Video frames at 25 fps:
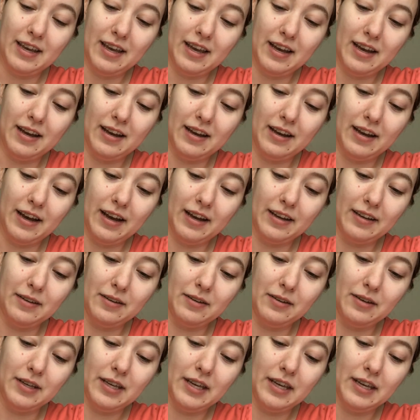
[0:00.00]

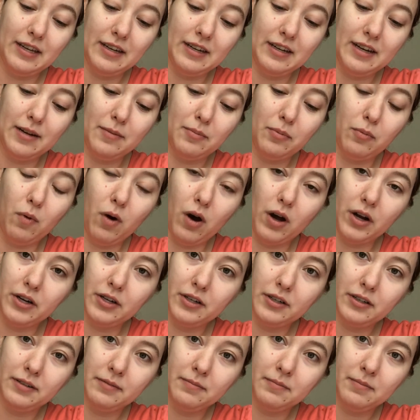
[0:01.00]
I heated up
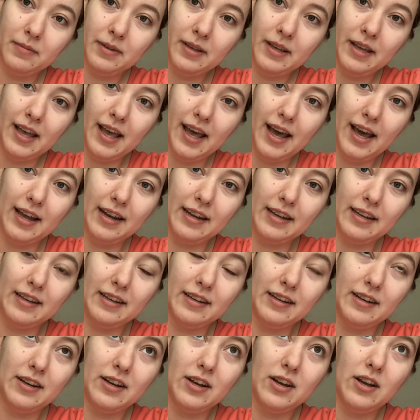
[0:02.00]
water,
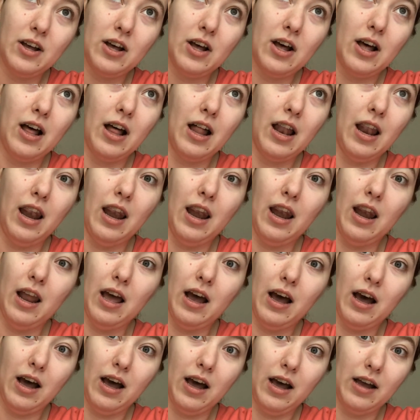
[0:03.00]
added a
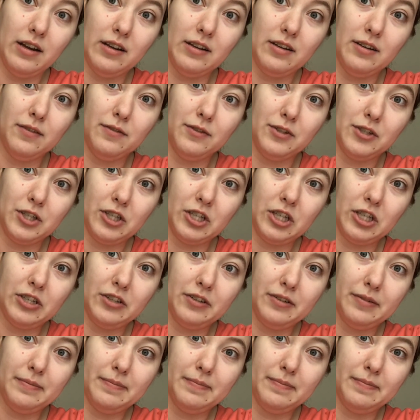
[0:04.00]
lot of
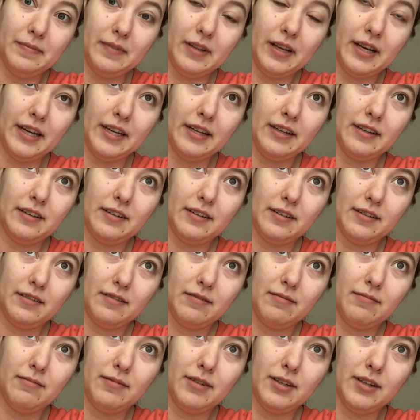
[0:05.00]
sugar, like
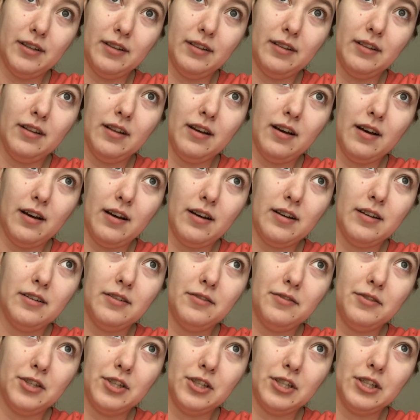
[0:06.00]
a lot
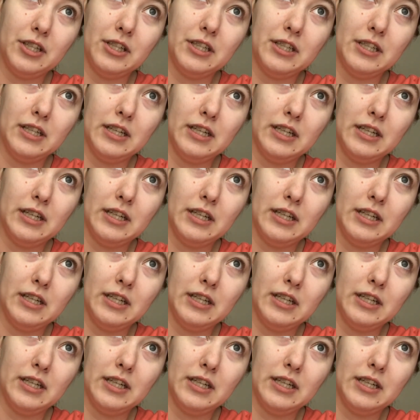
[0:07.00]
of sugar,